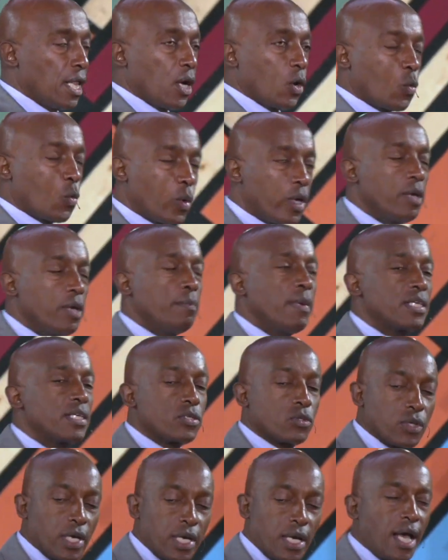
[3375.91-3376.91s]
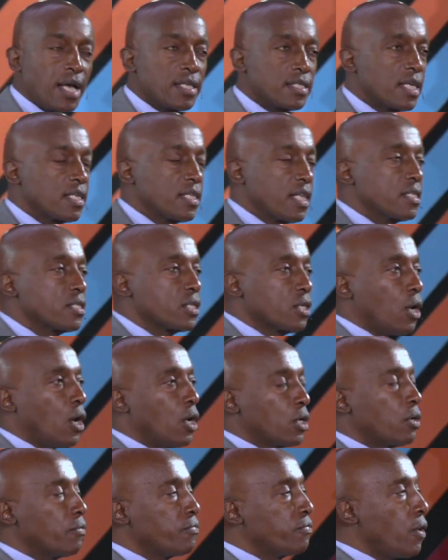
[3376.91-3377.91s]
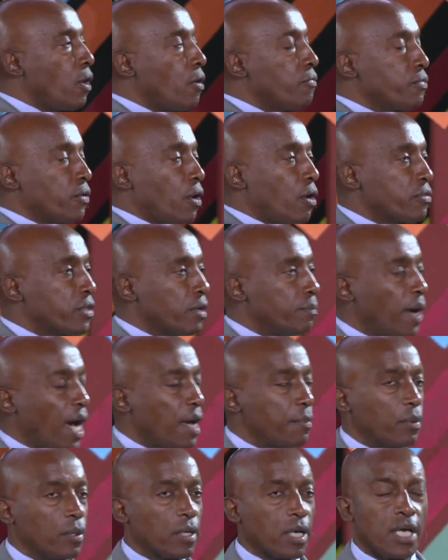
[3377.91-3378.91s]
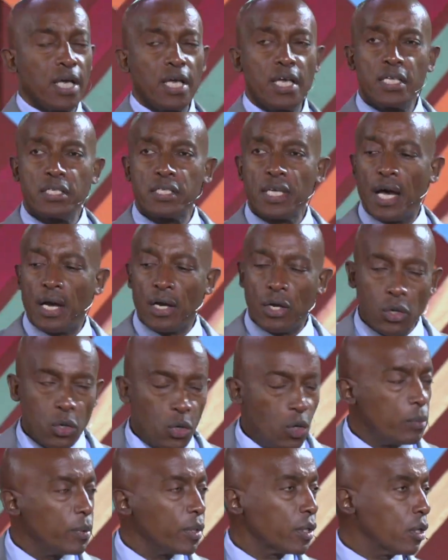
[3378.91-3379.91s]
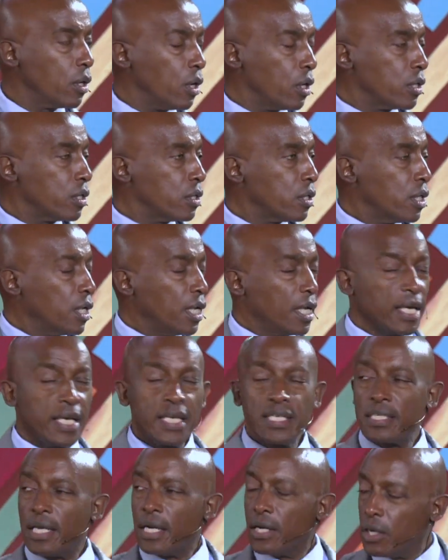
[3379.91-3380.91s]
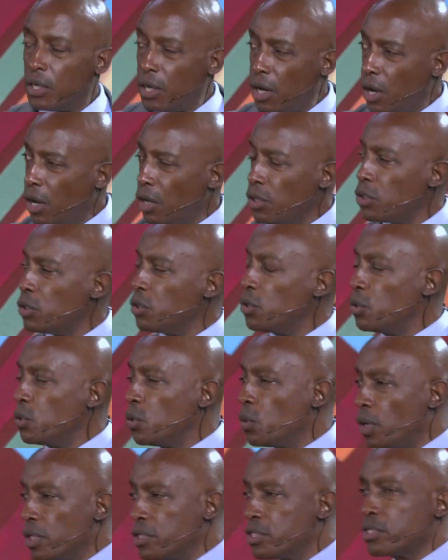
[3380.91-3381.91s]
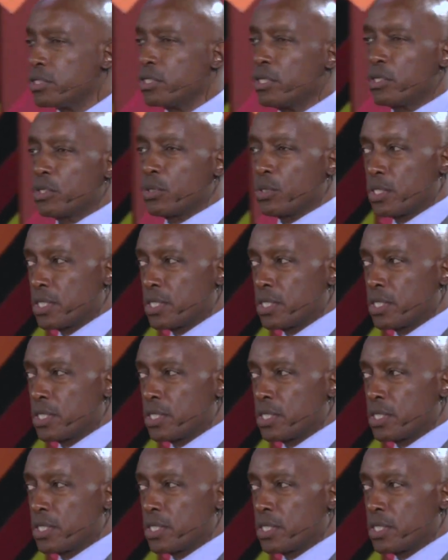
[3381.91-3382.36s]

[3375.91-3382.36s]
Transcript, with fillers: We must realize that this God of, of, of the Bible is a global God. He's a God who wants to